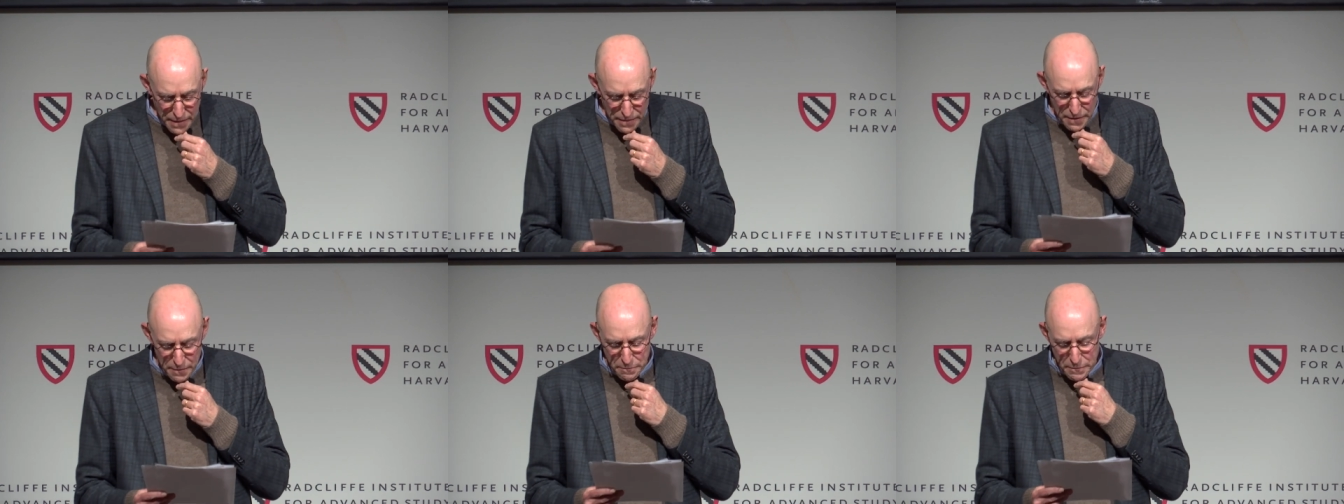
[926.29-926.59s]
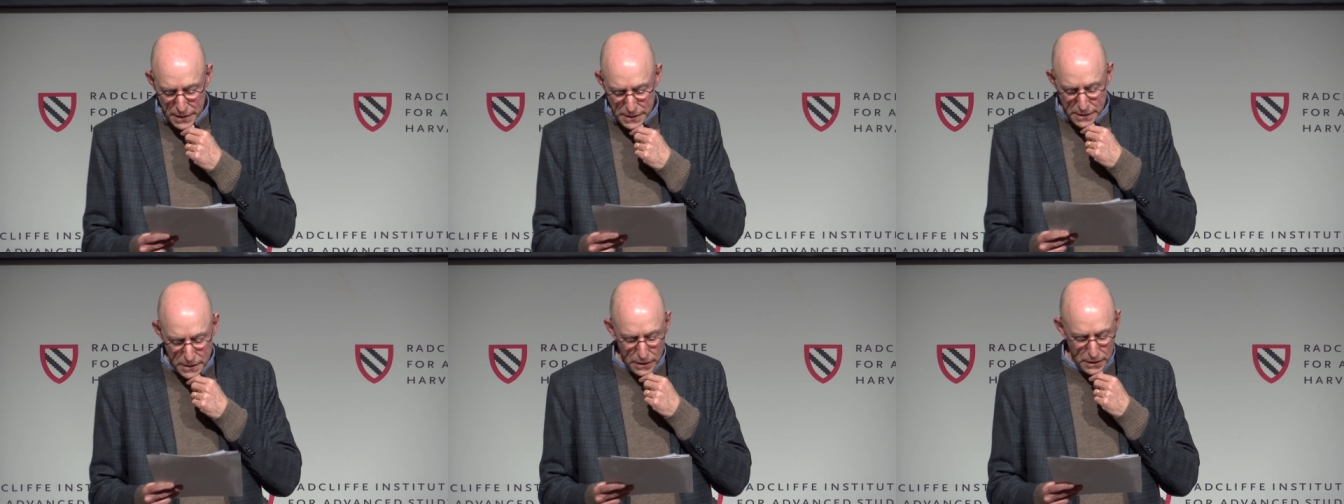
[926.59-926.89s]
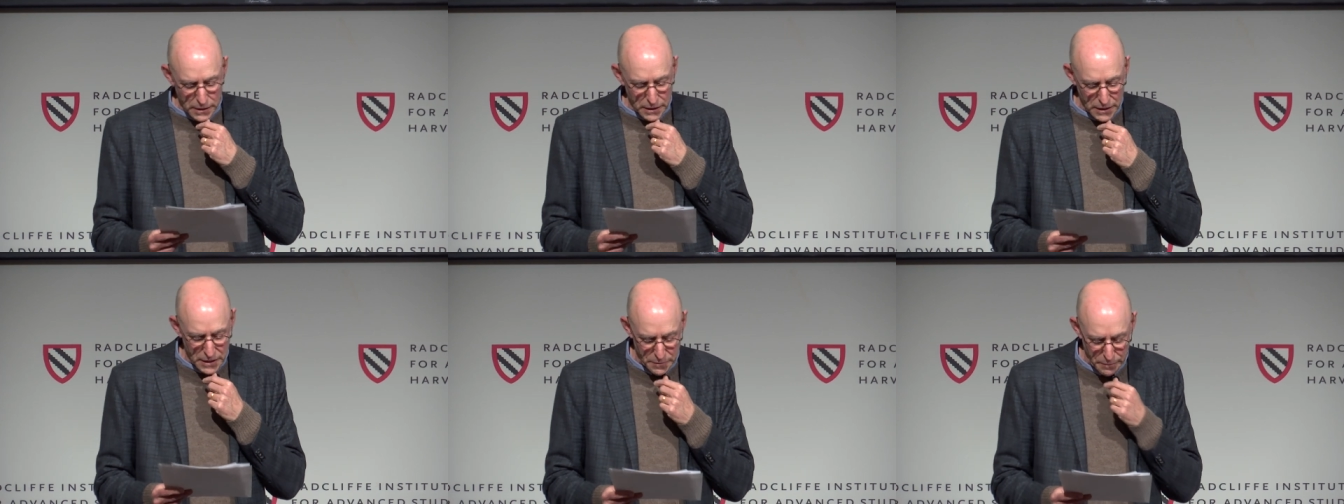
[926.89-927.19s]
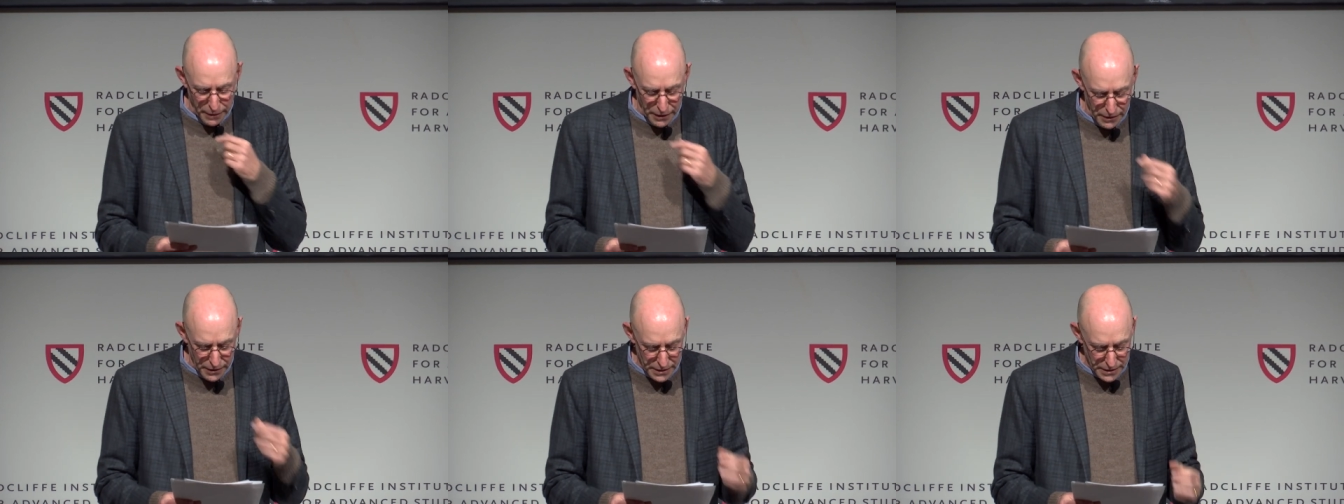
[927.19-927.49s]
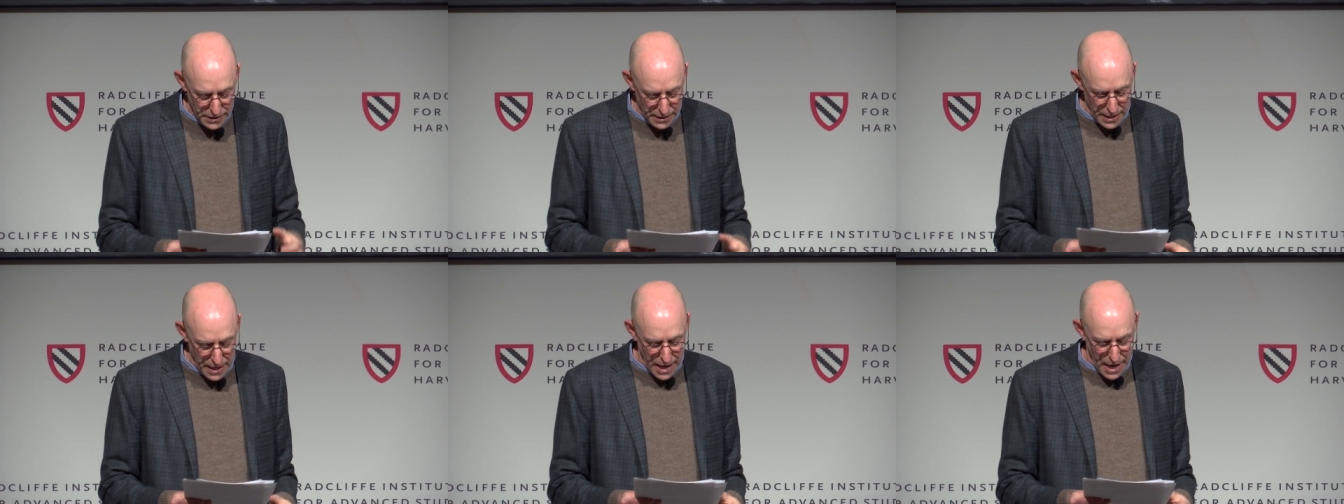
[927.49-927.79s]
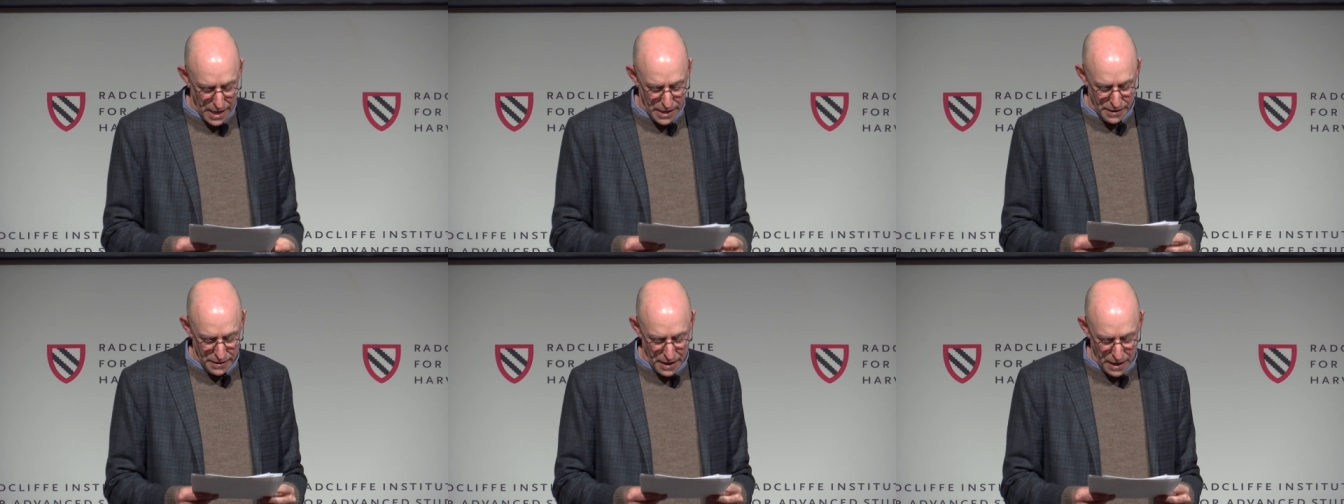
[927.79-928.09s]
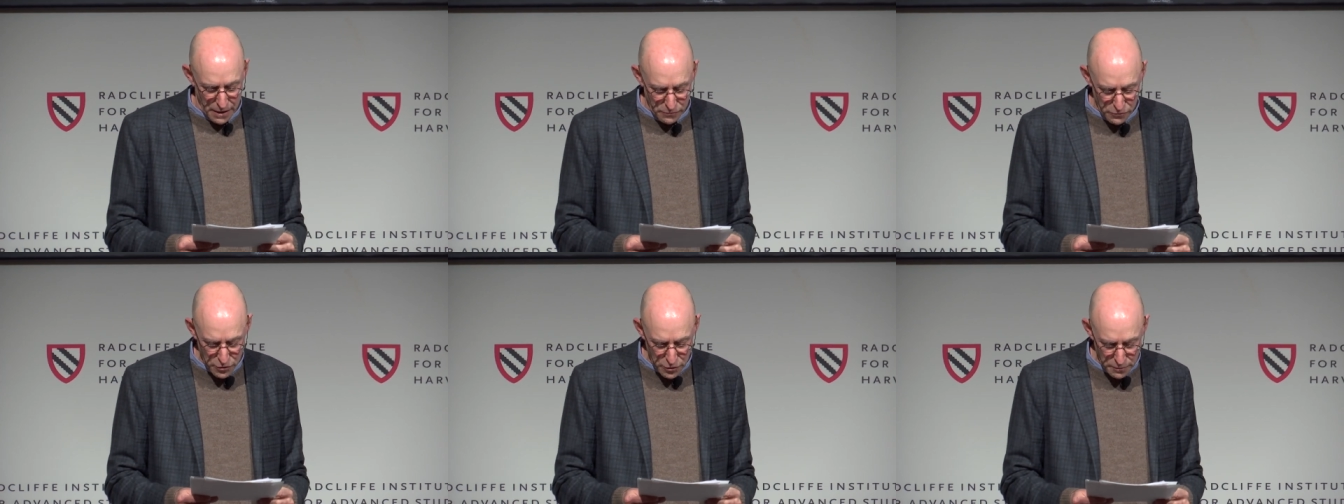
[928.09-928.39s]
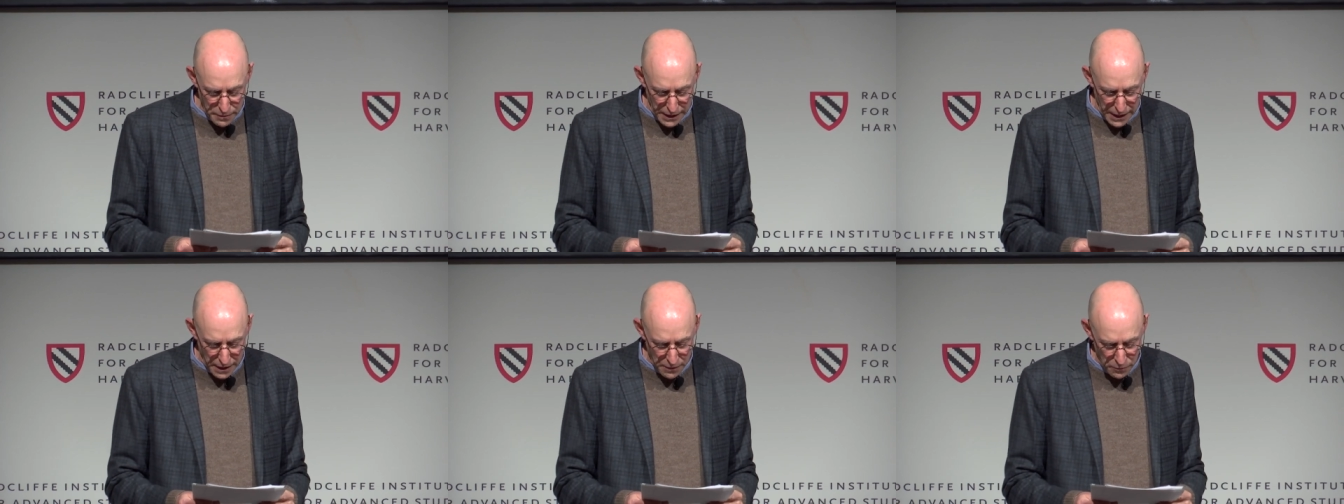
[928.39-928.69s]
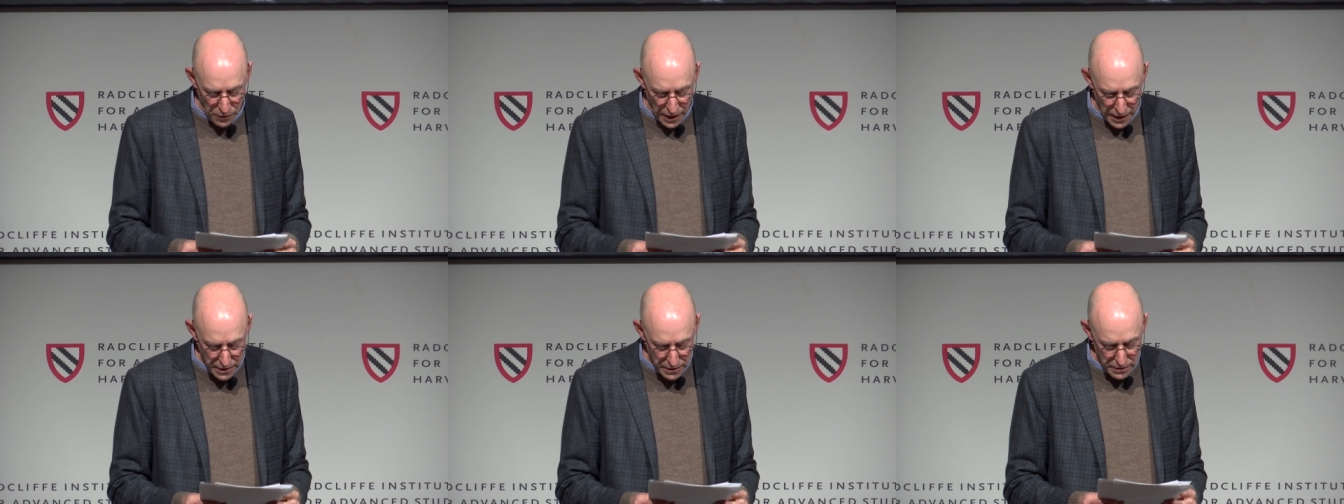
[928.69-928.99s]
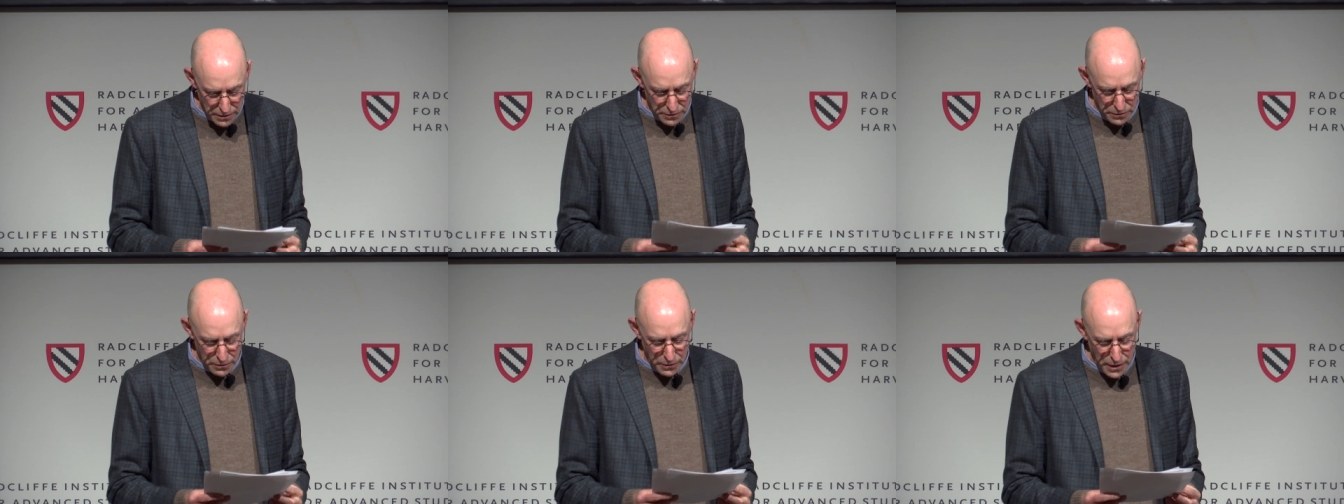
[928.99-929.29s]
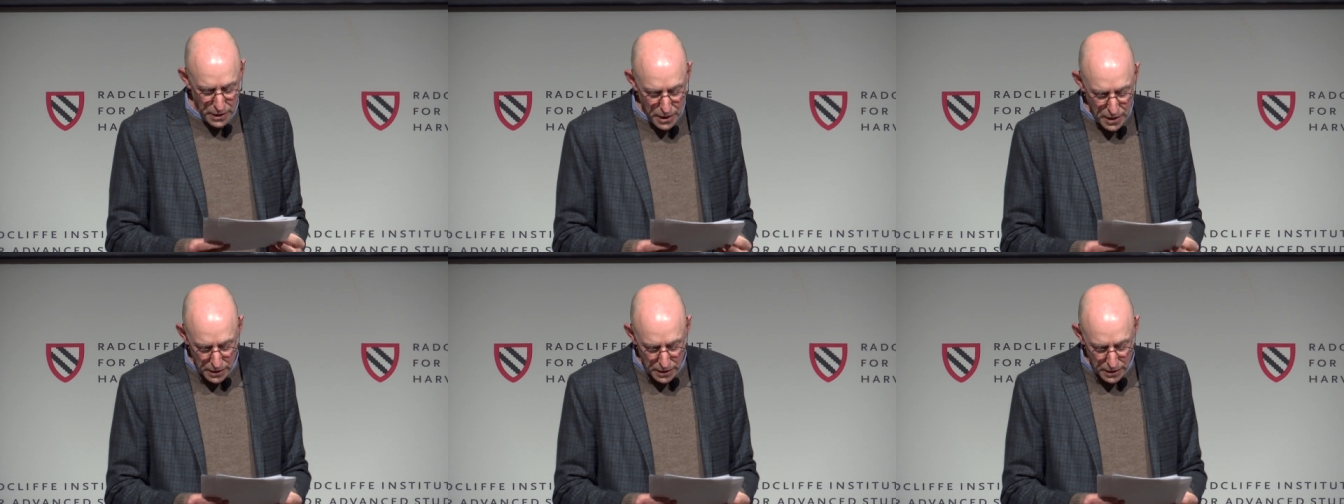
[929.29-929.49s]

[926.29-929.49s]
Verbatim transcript: the mystical experience he had in that room at NYU,